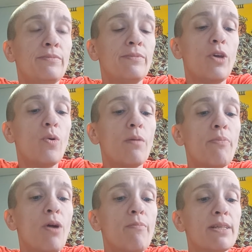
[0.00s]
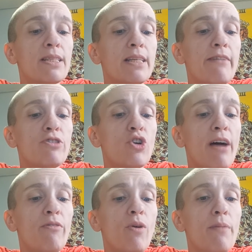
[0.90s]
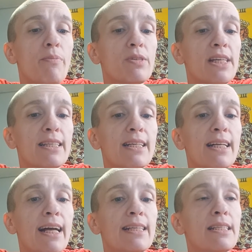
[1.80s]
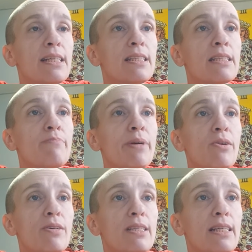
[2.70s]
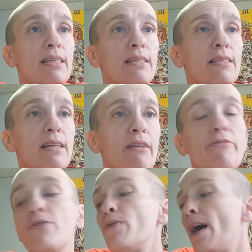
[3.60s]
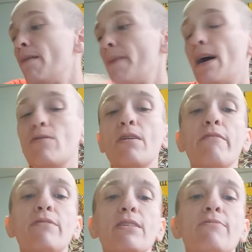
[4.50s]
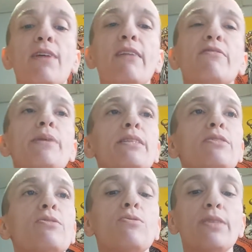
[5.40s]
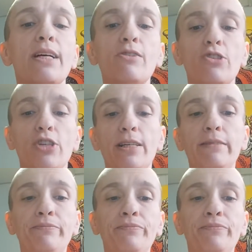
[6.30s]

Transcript: You are promised safe travel and protected against conspiracies if you come out of this 5 of Pentacles energy.